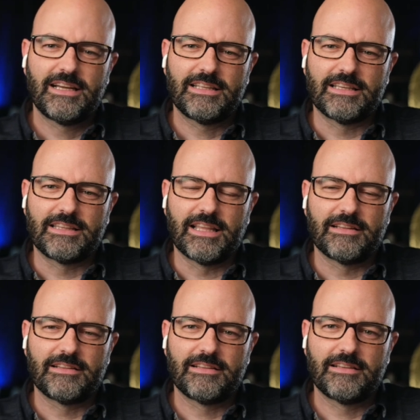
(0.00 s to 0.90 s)
I think
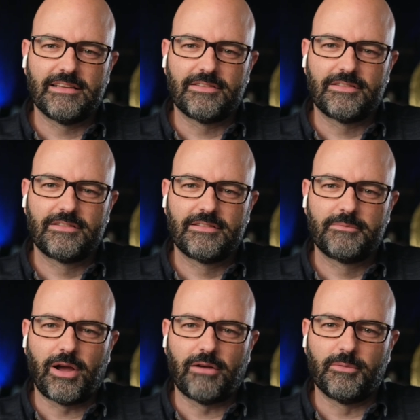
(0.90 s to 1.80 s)
that is
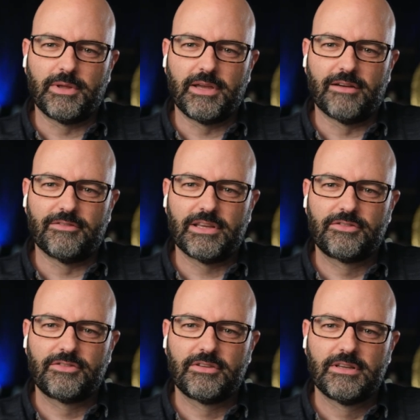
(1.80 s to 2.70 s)
probably
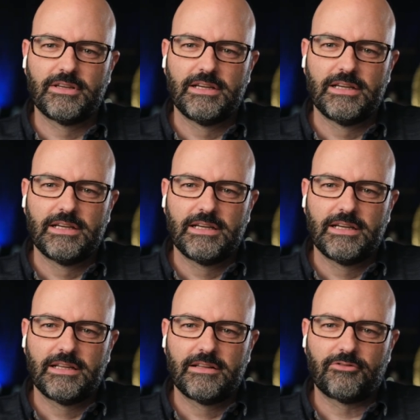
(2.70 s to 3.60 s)
obvious.
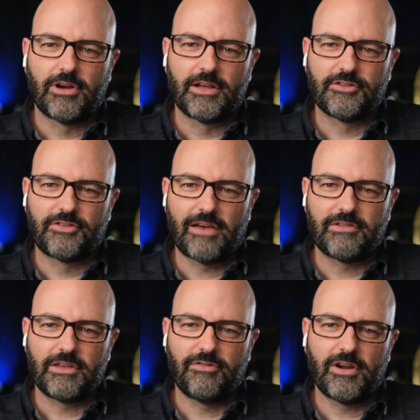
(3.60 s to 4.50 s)
Roz is
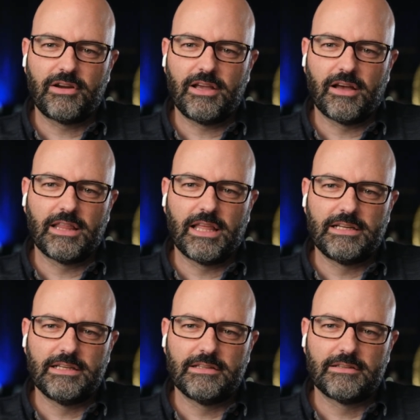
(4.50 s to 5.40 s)
having very
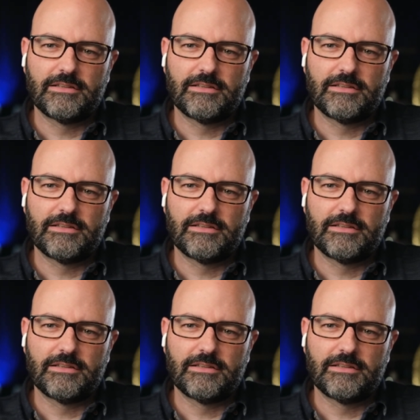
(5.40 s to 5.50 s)
unleaded